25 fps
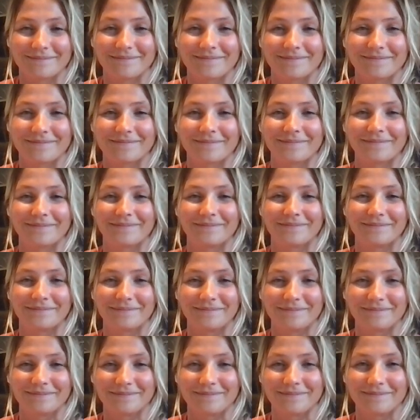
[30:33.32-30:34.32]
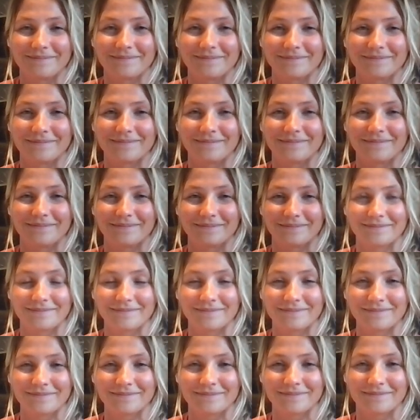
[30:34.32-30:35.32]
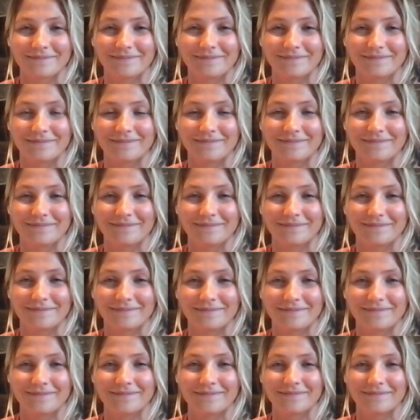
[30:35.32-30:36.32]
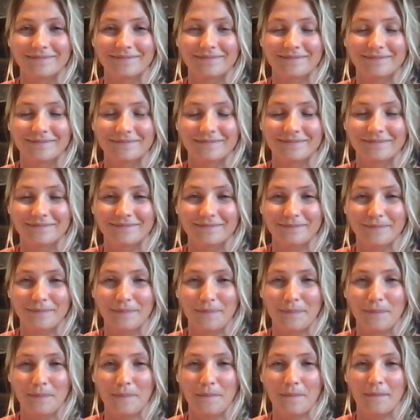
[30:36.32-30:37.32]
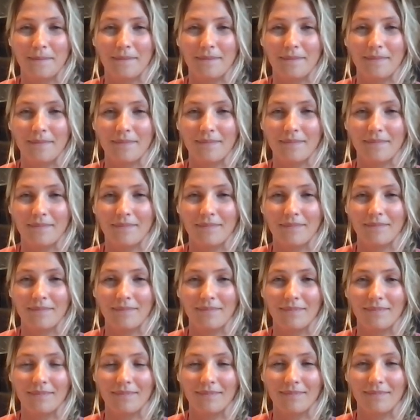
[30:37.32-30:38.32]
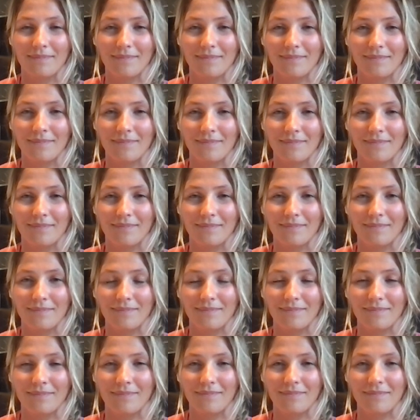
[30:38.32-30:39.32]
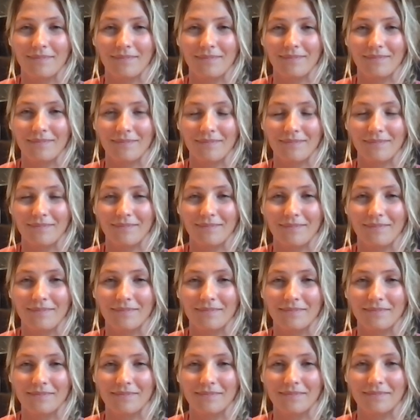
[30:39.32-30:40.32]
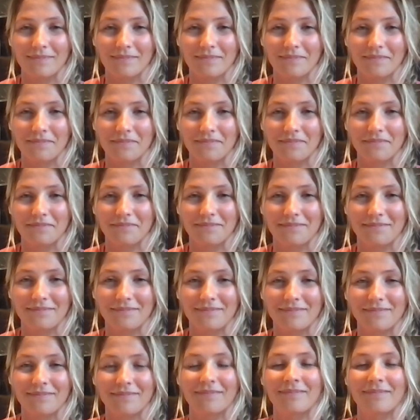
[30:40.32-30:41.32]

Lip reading: (silent)